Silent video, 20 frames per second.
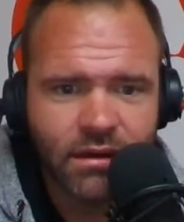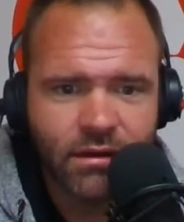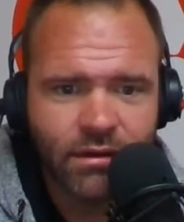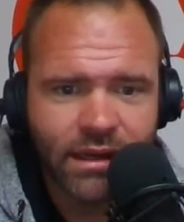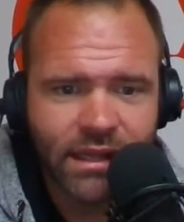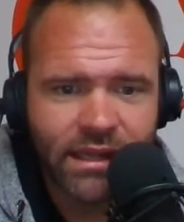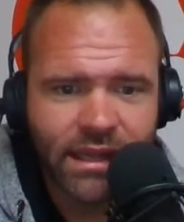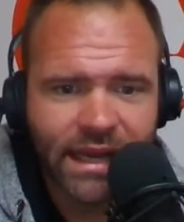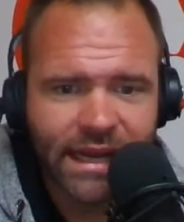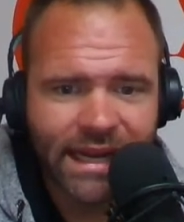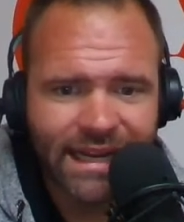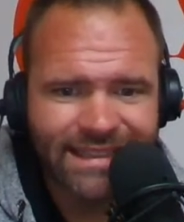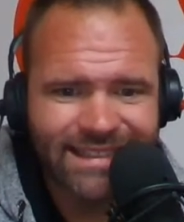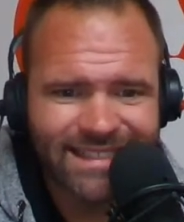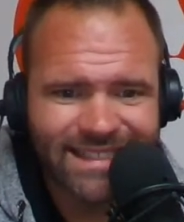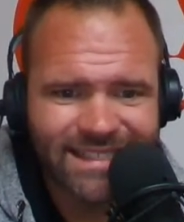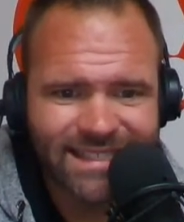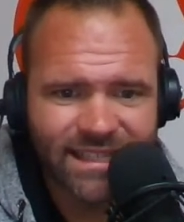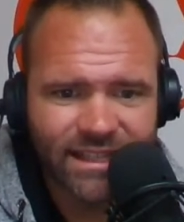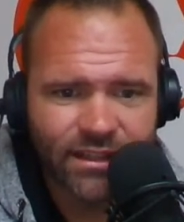Well, I got the
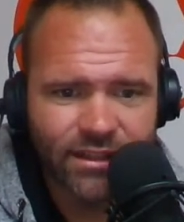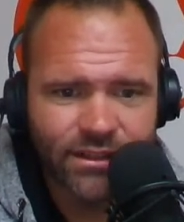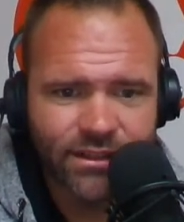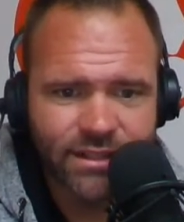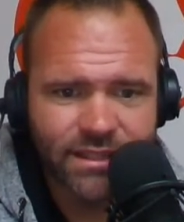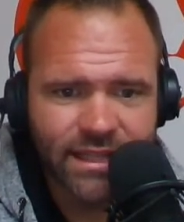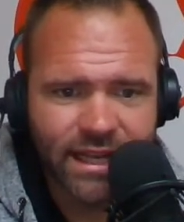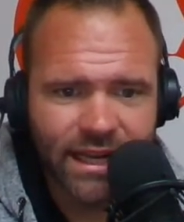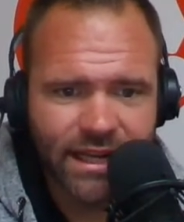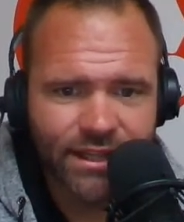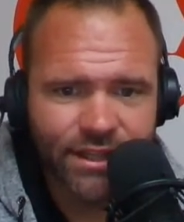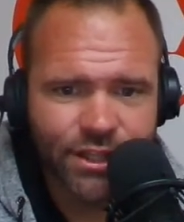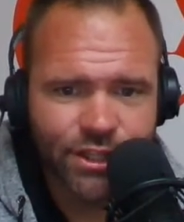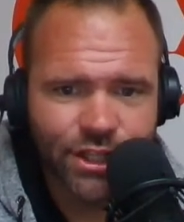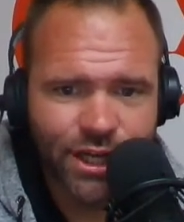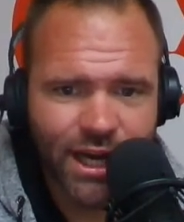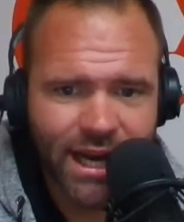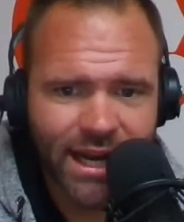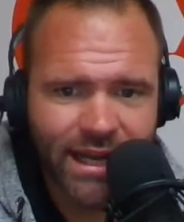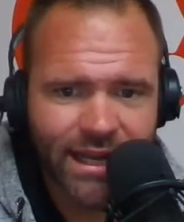Steelers taking the
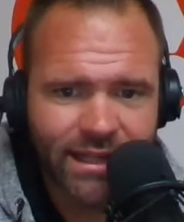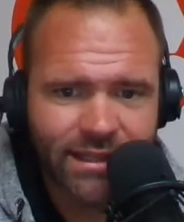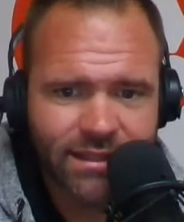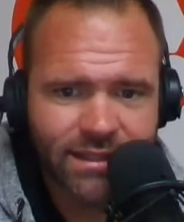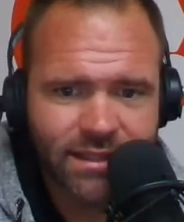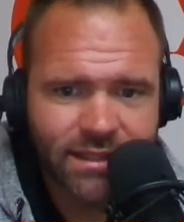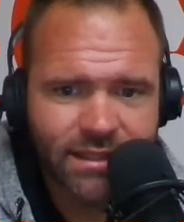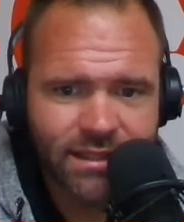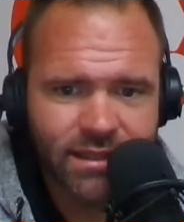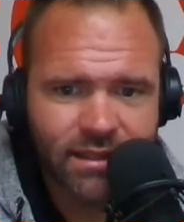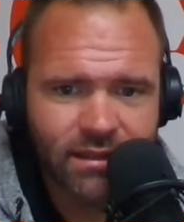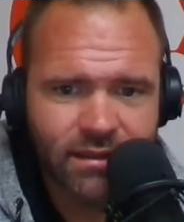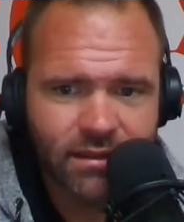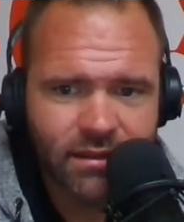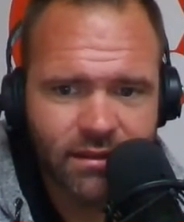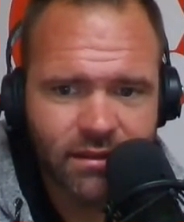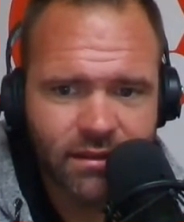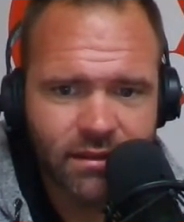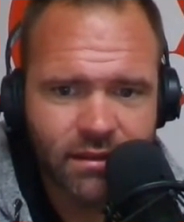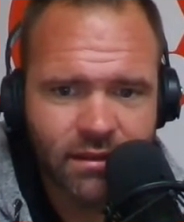Giants
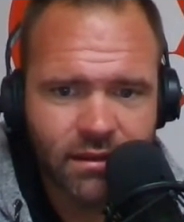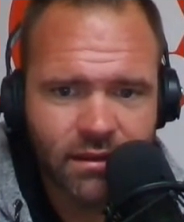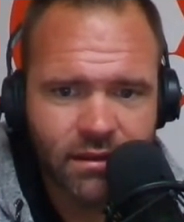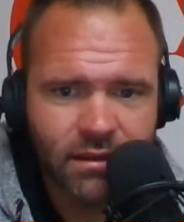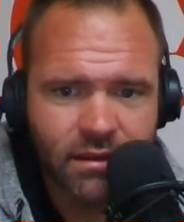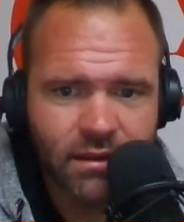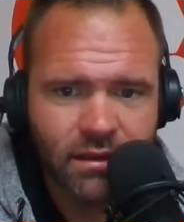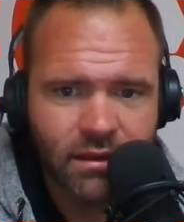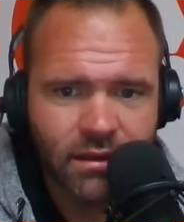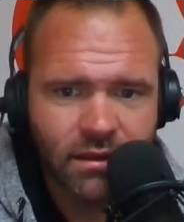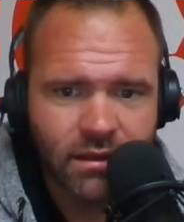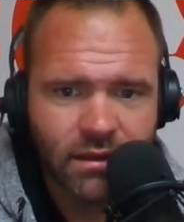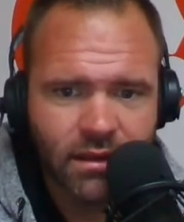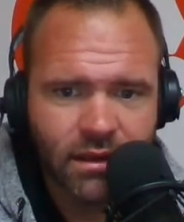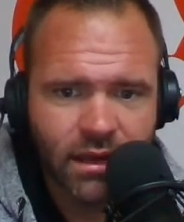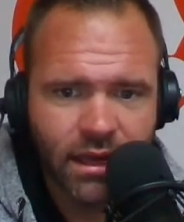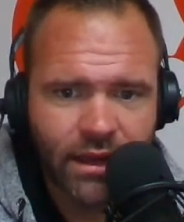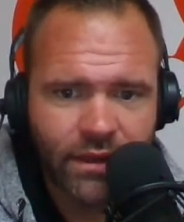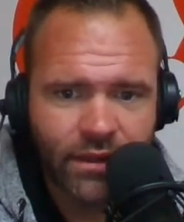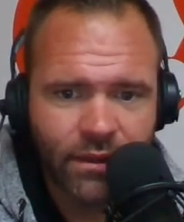
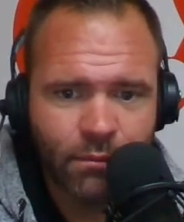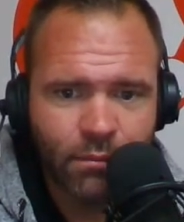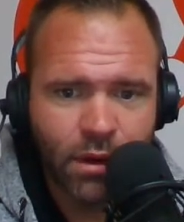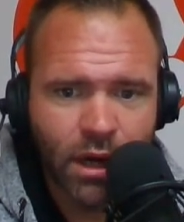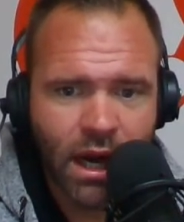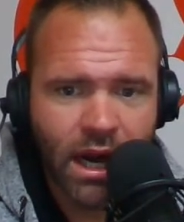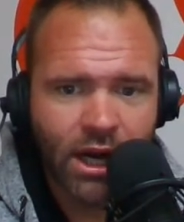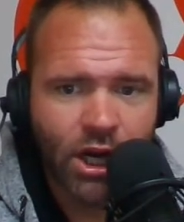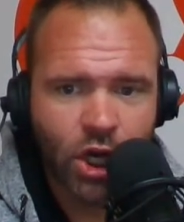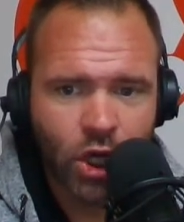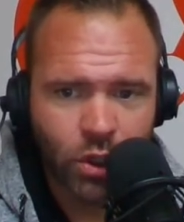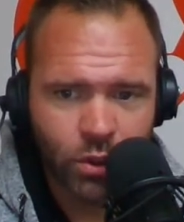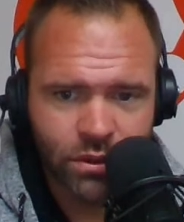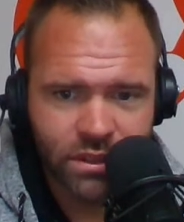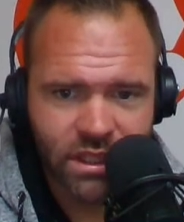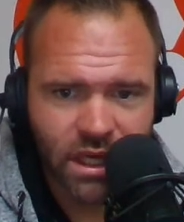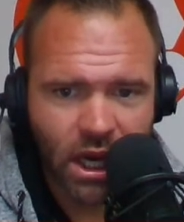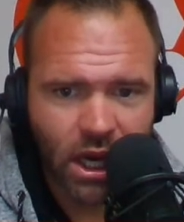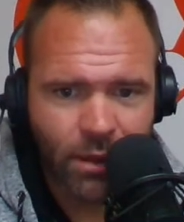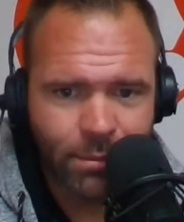and the
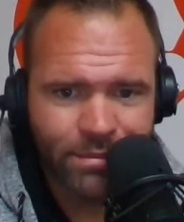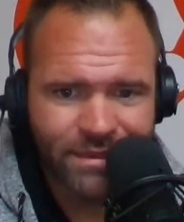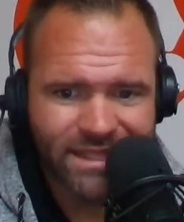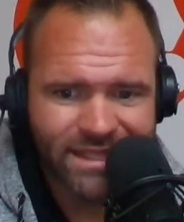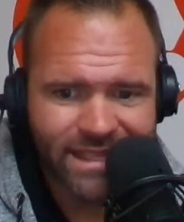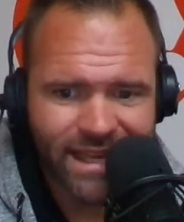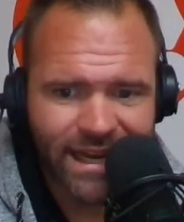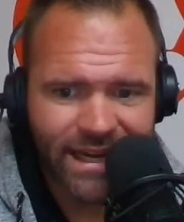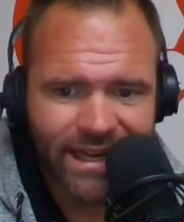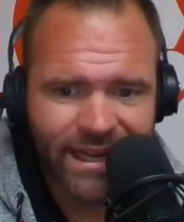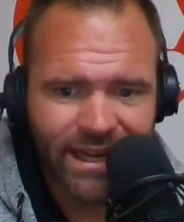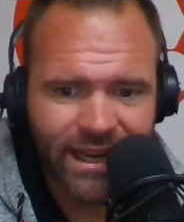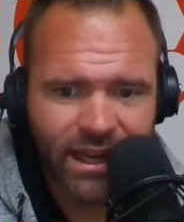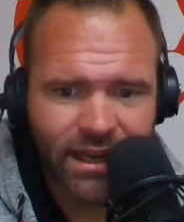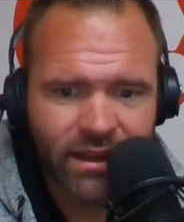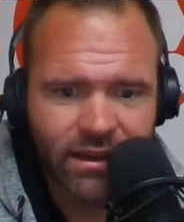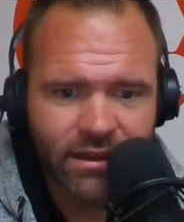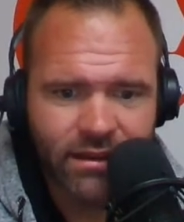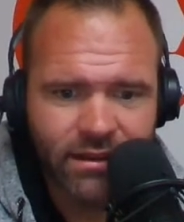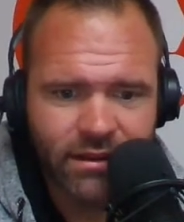Broncos
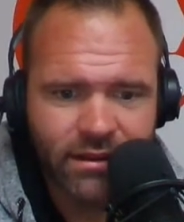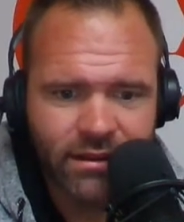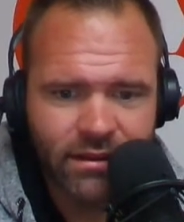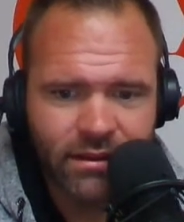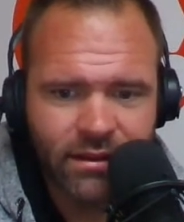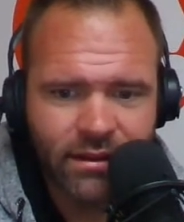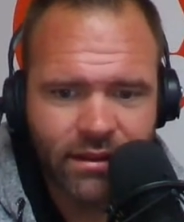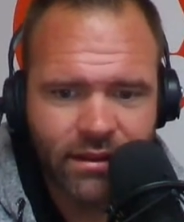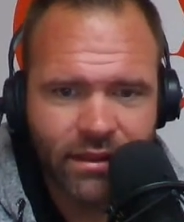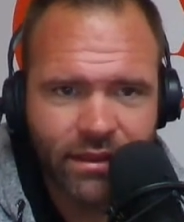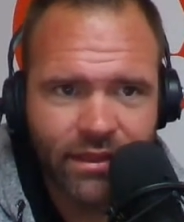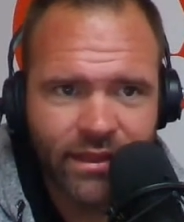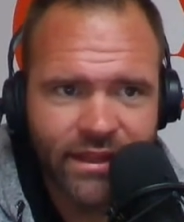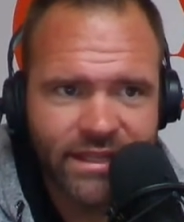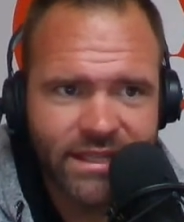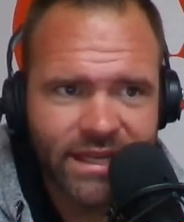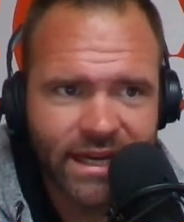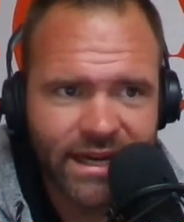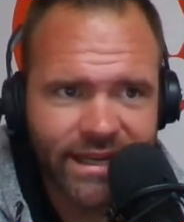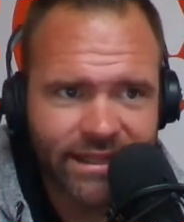upsetting the
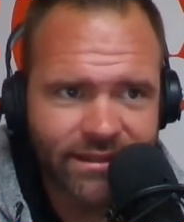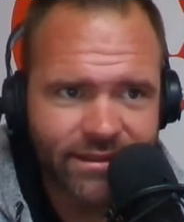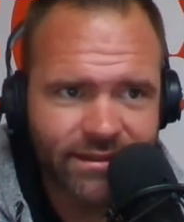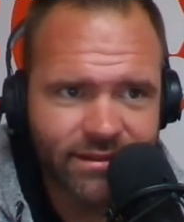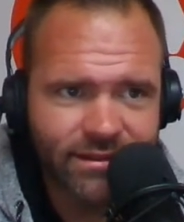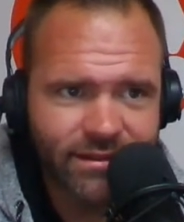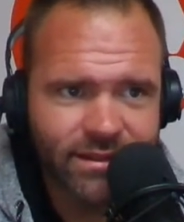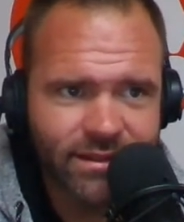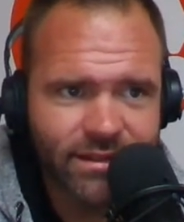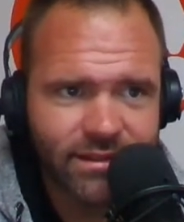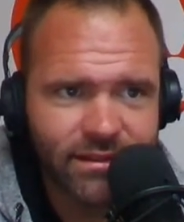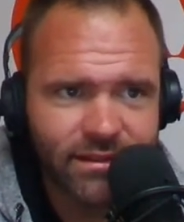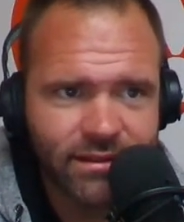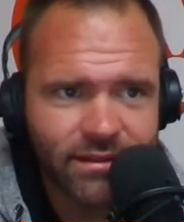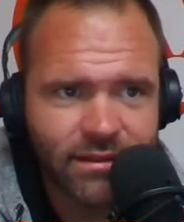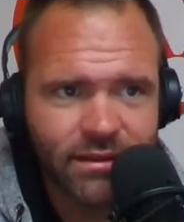Titans.